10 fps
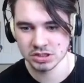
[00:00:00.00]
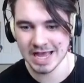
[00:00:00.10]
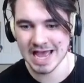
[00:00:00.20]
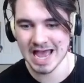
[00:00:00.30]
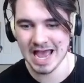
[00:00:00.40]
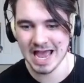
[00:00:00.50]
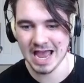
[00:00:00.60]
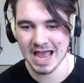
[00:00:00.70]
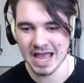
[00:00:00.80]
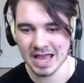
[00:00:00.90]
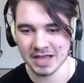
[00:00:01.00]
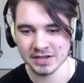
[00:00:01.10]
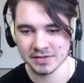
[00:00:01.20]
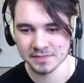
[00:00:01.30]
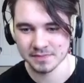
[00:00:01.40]
Hey!
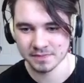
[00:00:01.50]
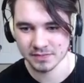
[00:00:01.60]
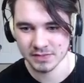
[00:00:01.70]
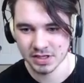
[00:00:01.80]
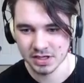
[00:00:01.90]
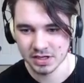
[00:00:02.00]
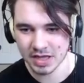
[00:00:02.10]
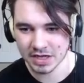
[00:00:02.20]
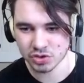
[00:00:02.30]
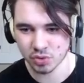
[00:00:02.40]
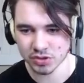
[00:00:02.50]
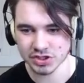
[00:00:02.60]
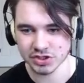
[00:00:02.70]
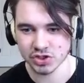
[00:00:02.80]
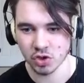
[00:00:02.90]
That
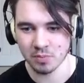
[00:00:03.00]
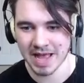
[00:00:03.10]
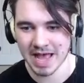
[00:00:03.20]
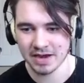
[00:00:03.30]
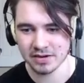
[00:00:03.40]
wasn't so bad.